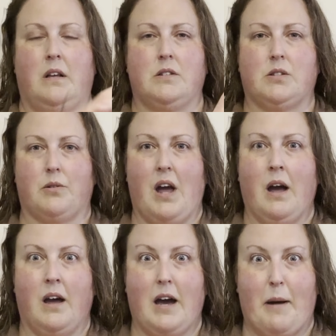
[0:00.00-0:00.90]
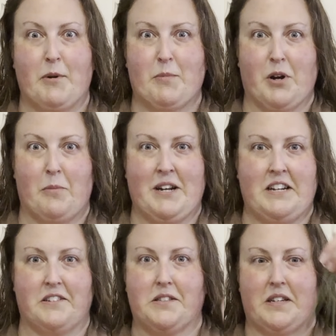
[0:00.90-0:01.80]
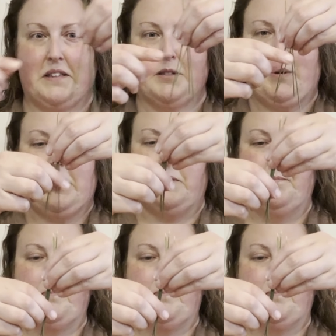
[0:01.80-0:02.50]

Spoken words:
So yeah, I'm gonna put all my needles in this bottle.